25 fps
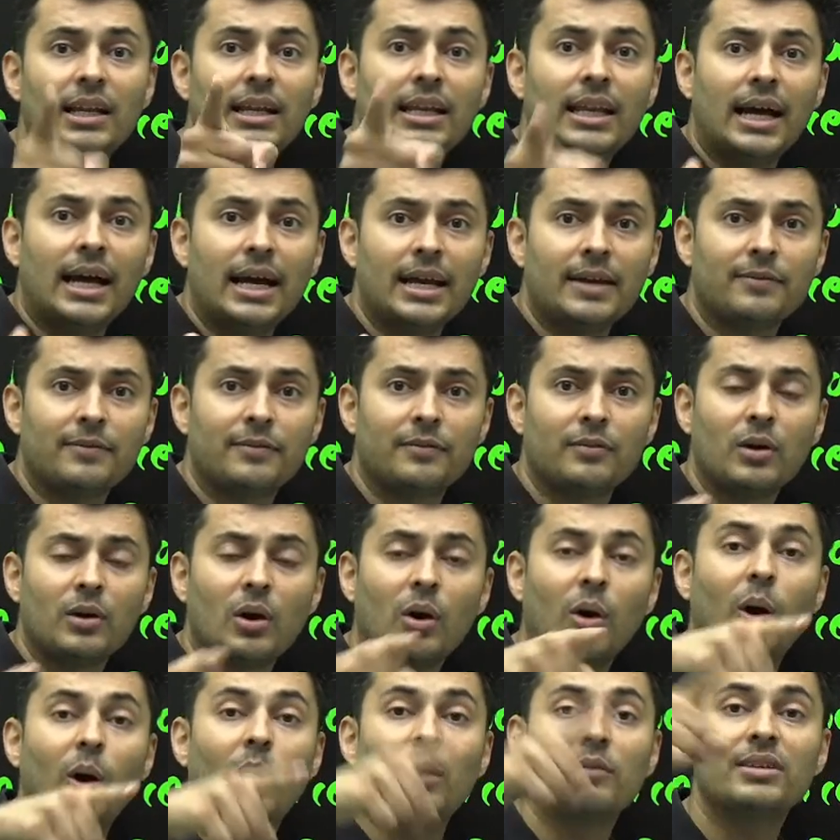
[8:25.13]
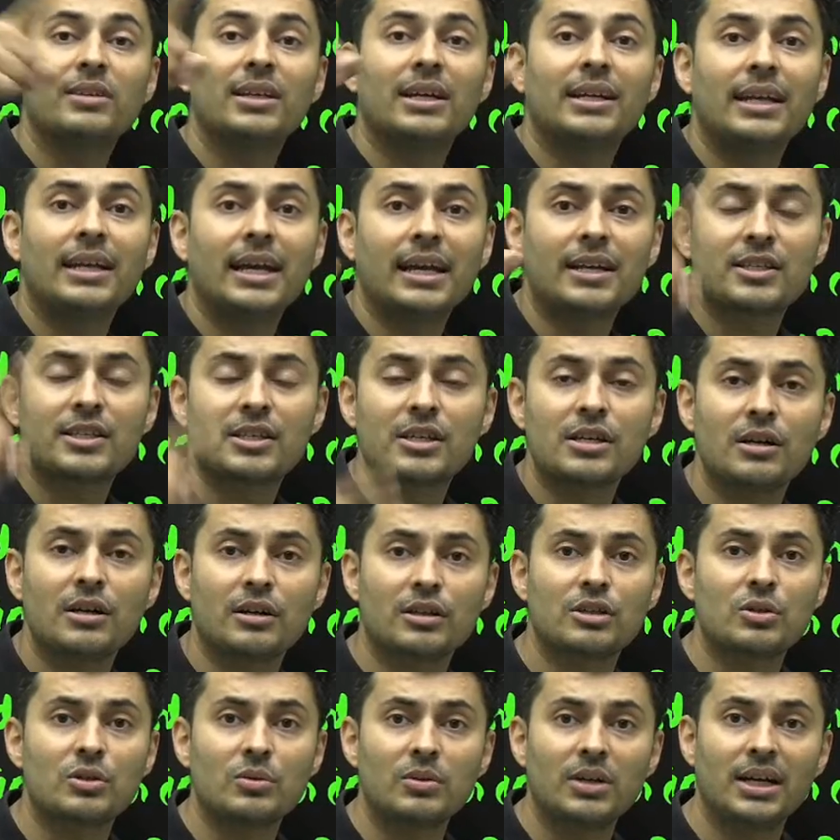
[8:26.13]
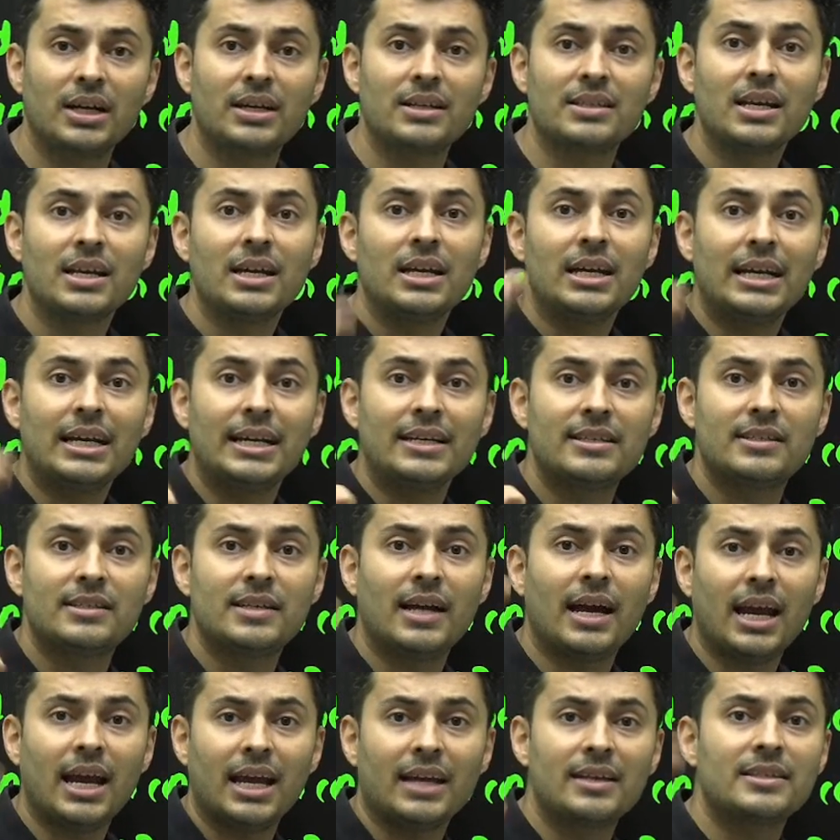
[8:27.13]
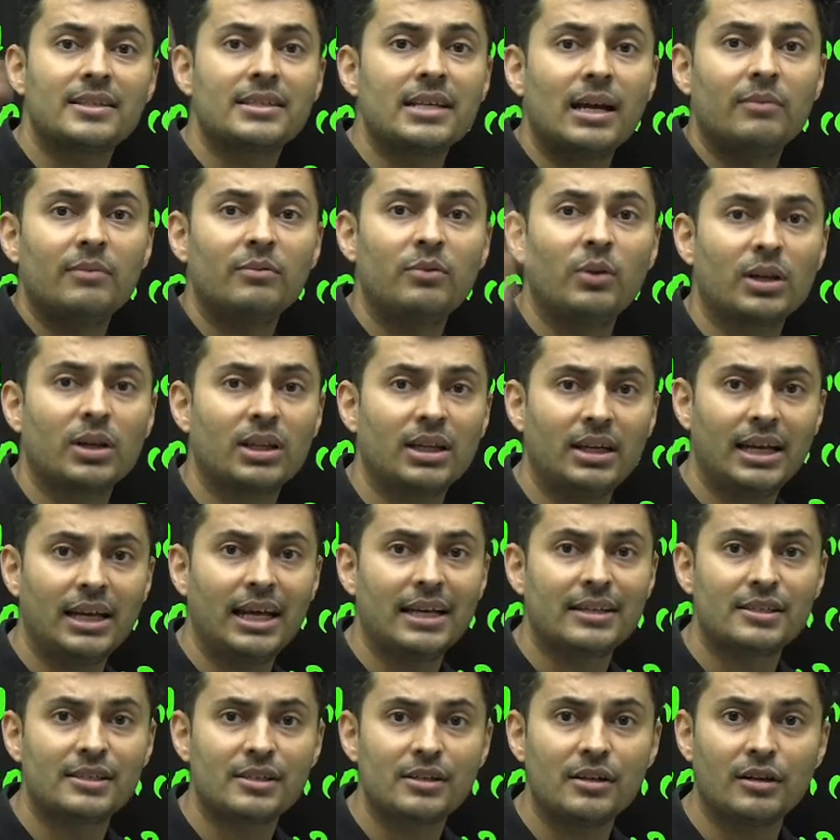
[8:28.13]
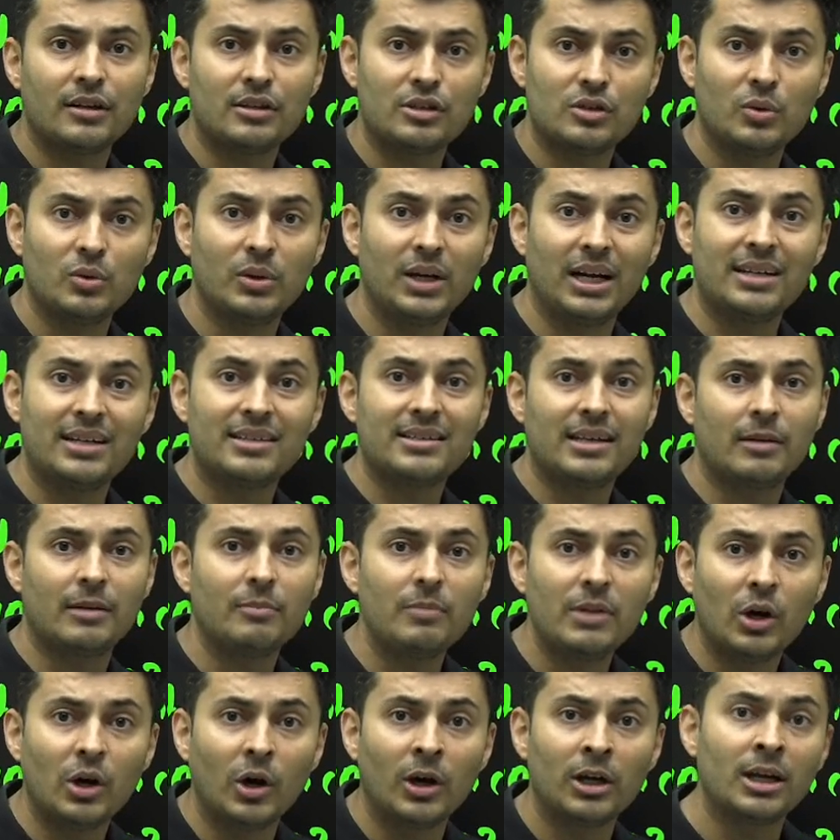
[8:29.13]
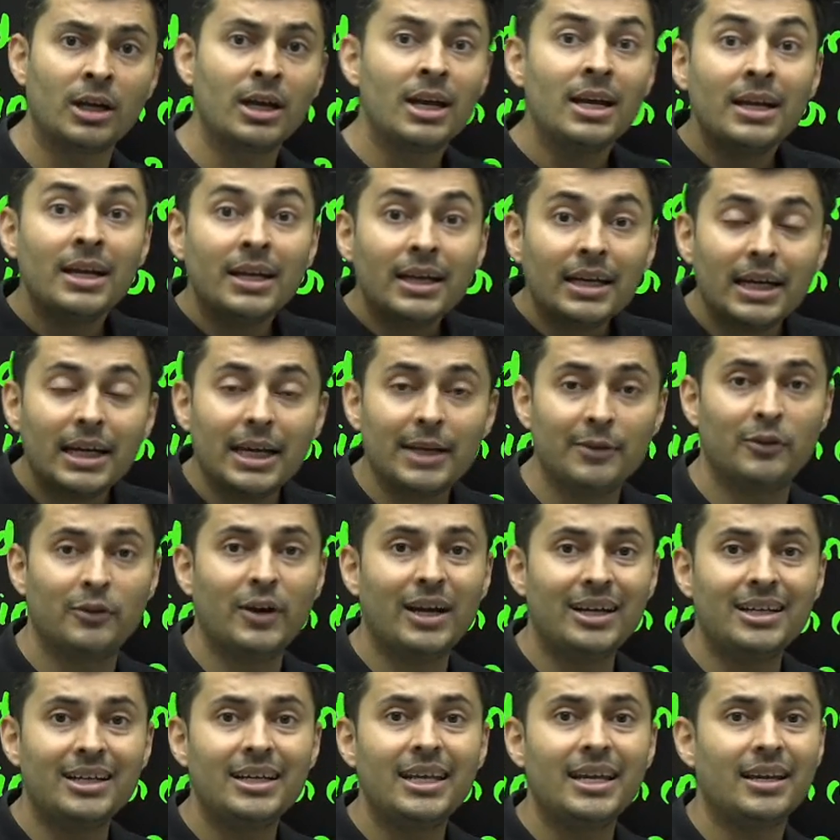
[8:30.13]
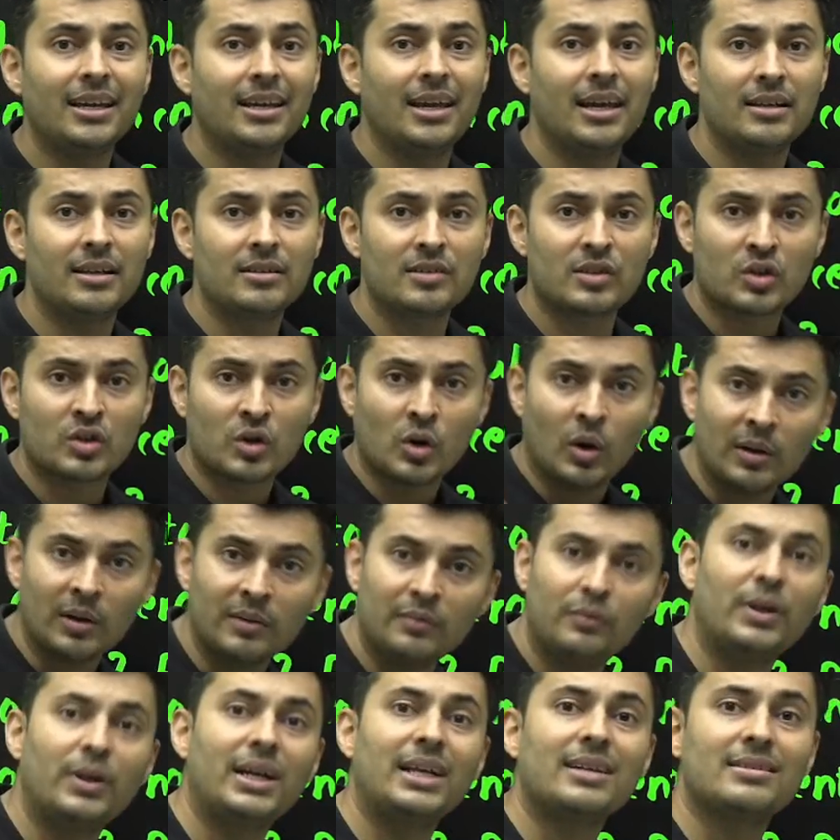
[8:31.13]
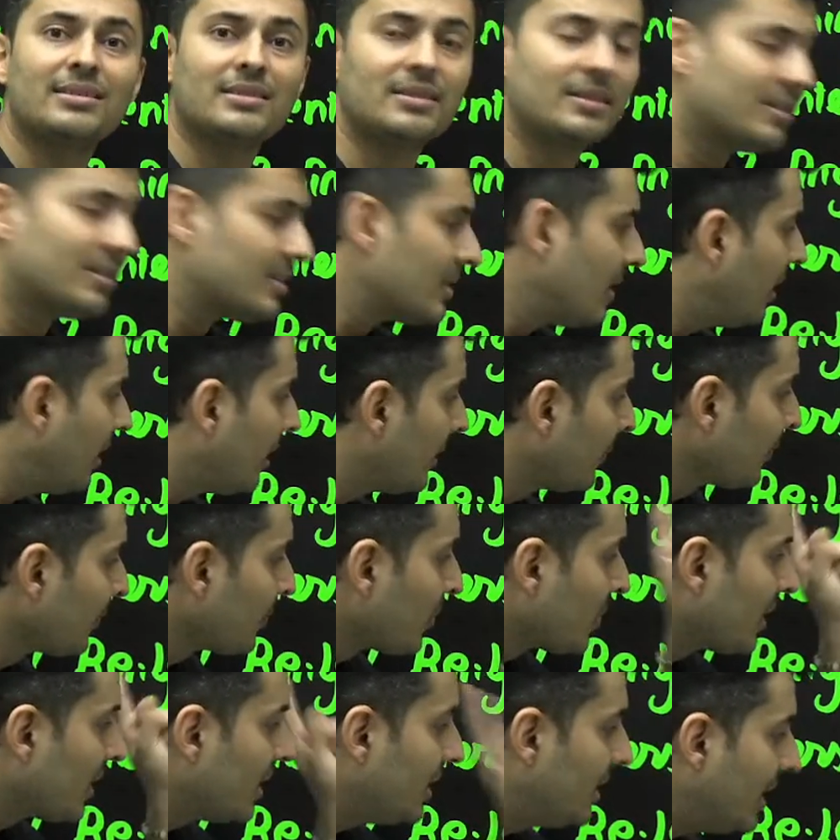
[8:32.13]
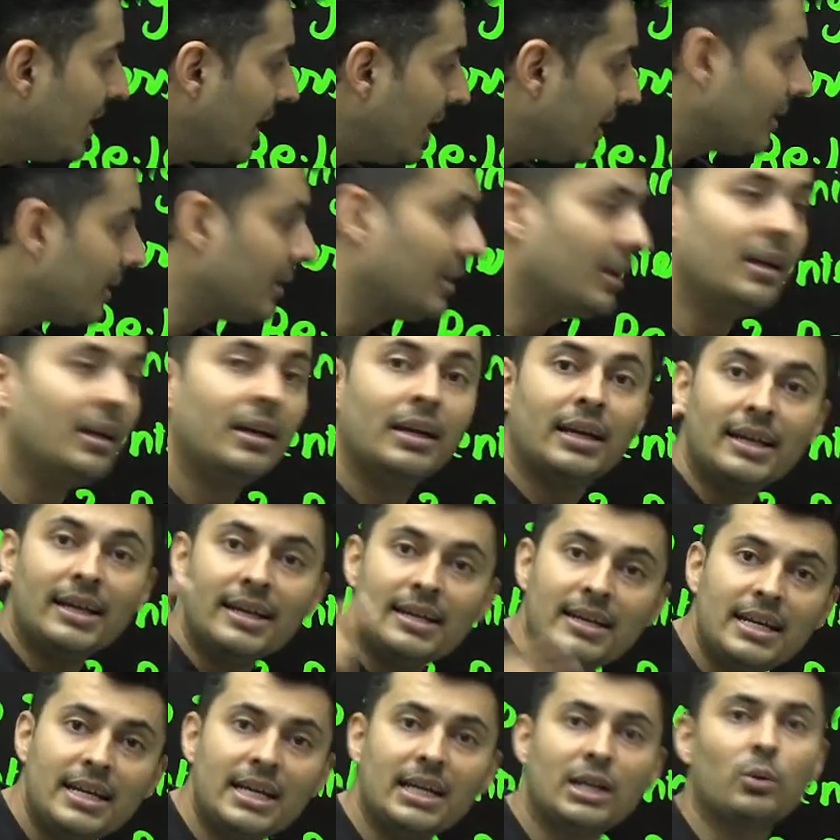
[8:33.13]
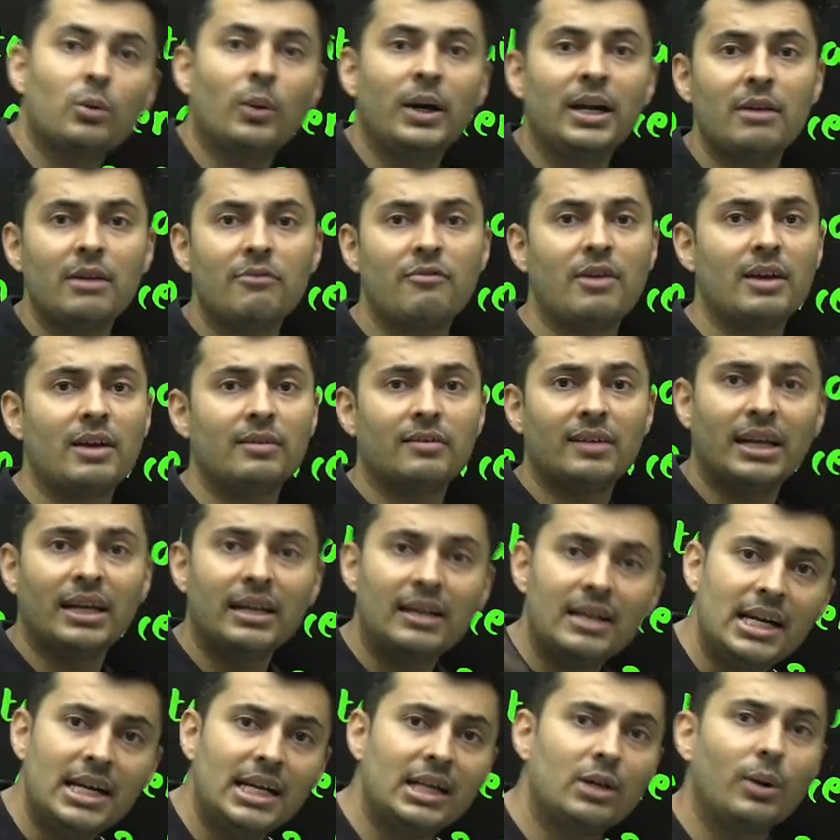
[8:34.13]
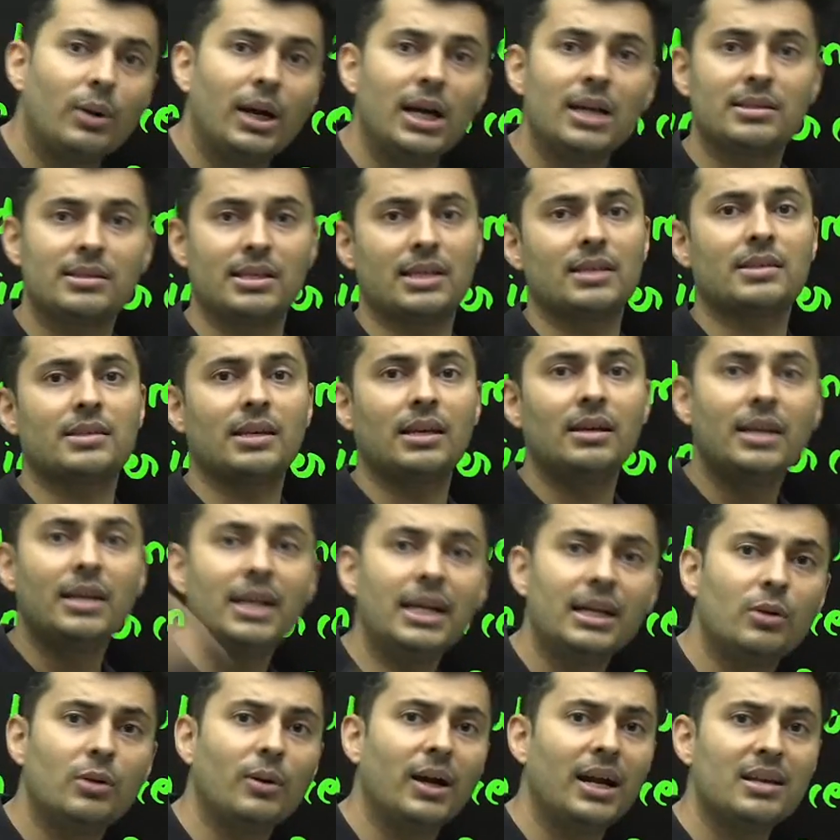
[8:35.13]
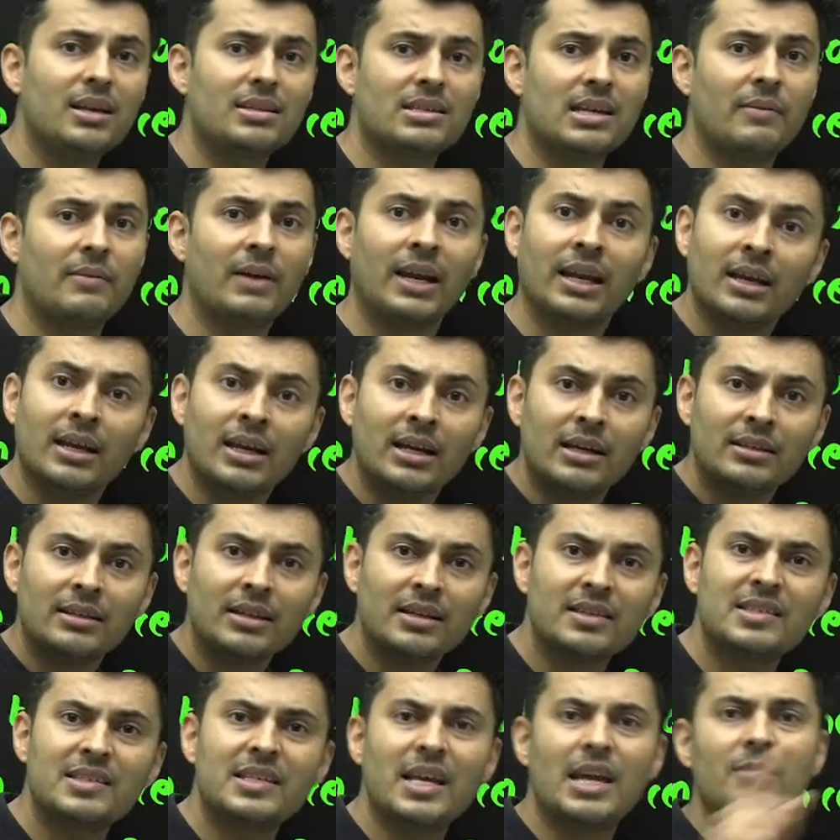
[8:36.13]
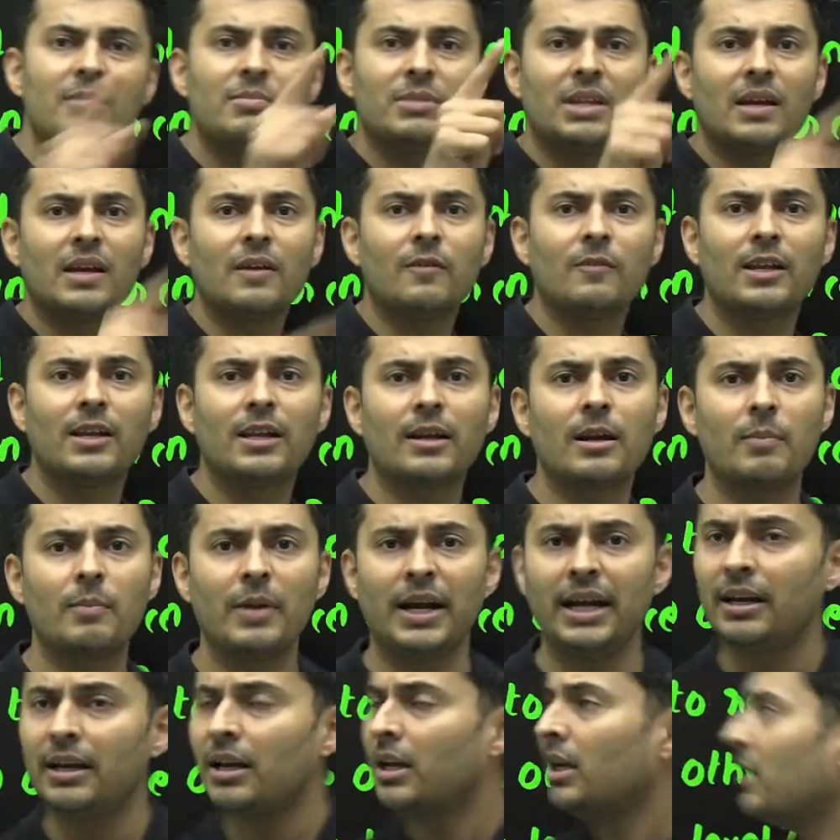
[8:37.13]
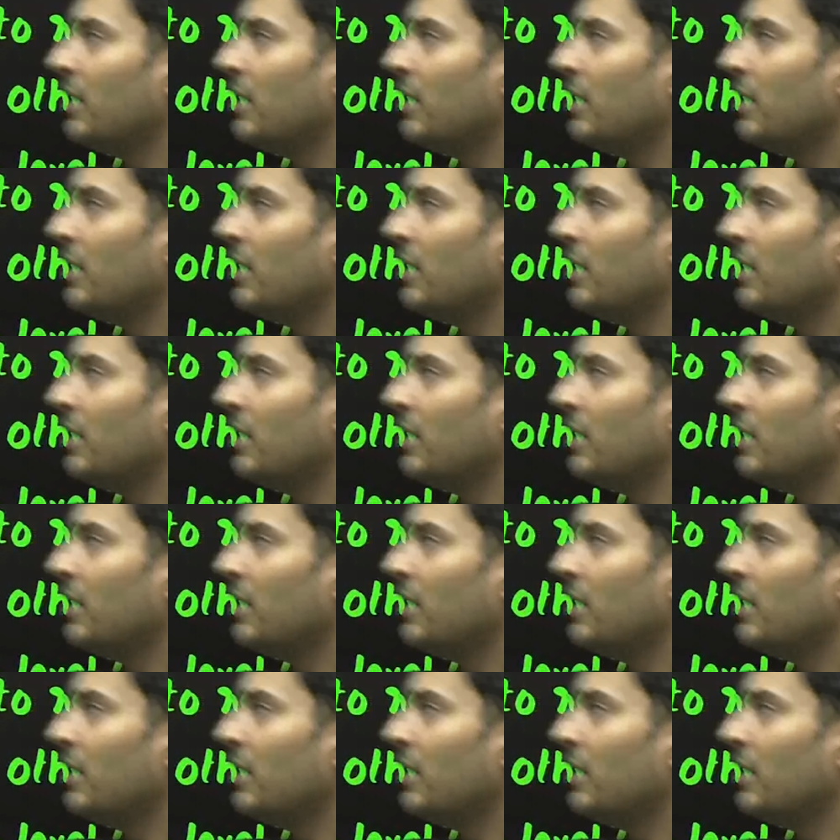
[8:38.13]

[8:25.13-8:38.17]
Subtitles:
life of the next year students. It's the exam for the next year students and beyond. If NTA gains confidence this year, then in NEET 25, in NEET 26, in NEET 27, the same thing will repeat.